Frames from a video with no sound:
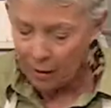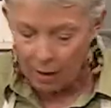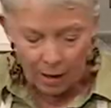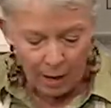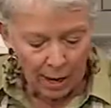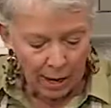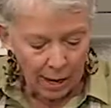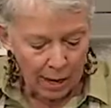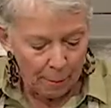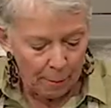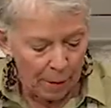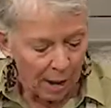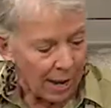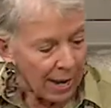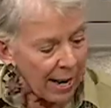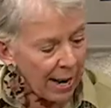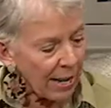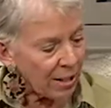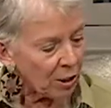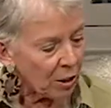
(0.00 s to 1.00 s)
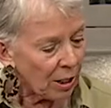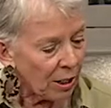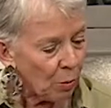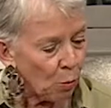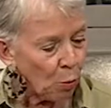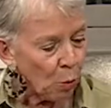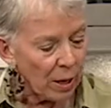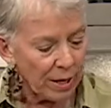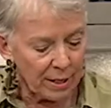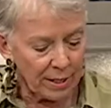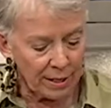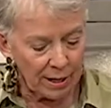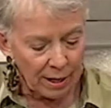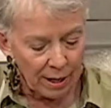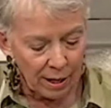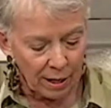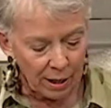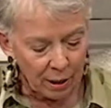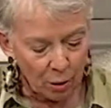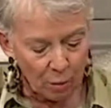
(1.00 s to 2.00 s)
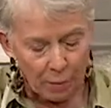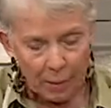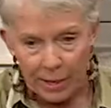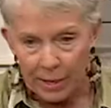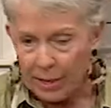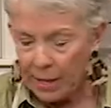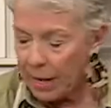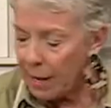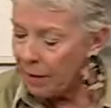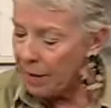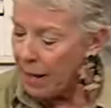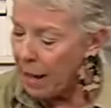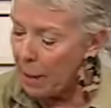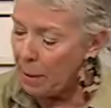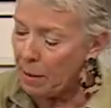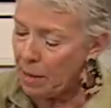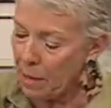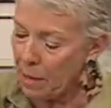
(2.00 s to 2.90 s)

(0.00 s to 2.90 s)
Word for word: And I might actually whisk it a little bit to get that